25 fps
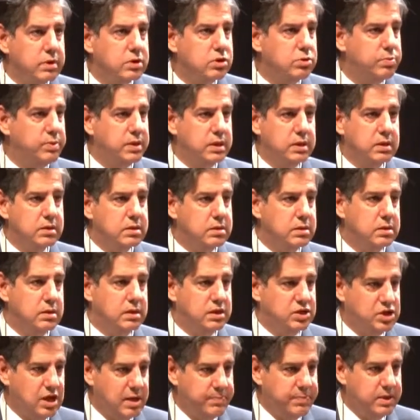The Japanese, the
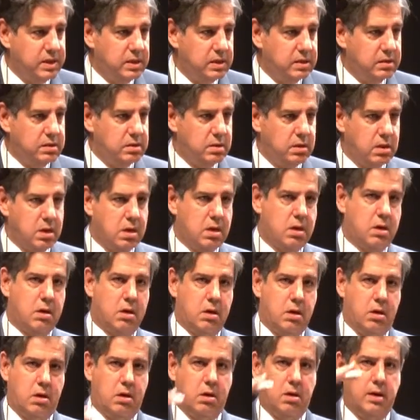Japanese
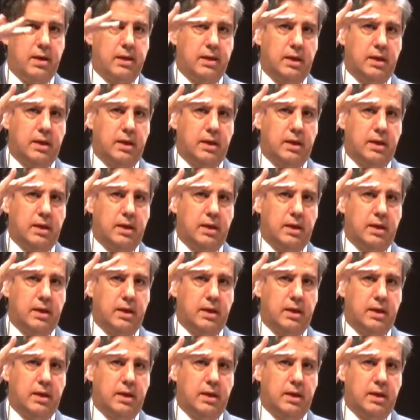are at